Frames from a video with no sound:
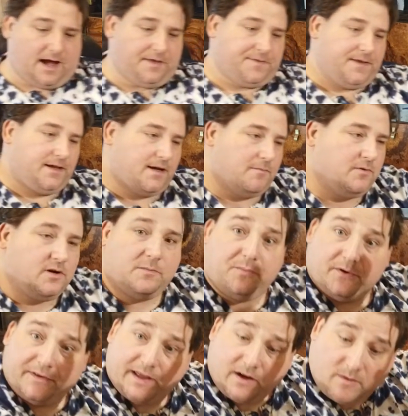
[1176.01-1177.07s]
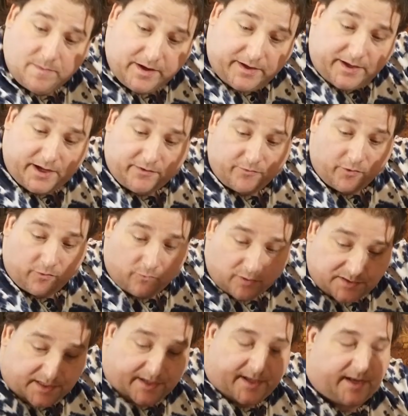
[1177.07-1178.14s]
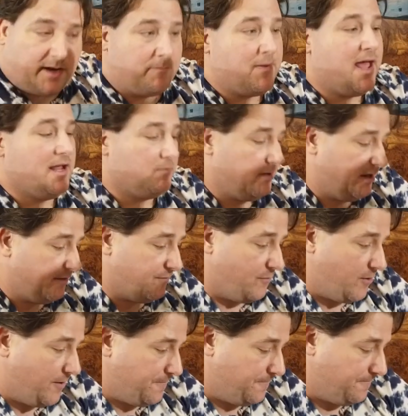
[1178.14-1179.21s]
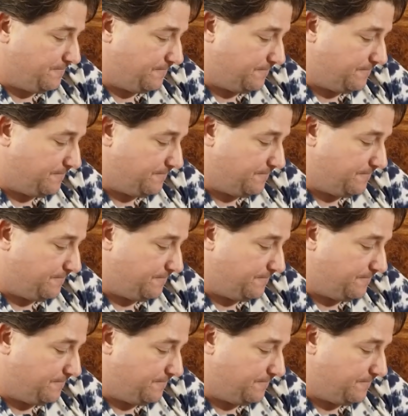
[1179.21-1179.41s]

I think I'm going to put that on my king rune once I get a mag plate for it.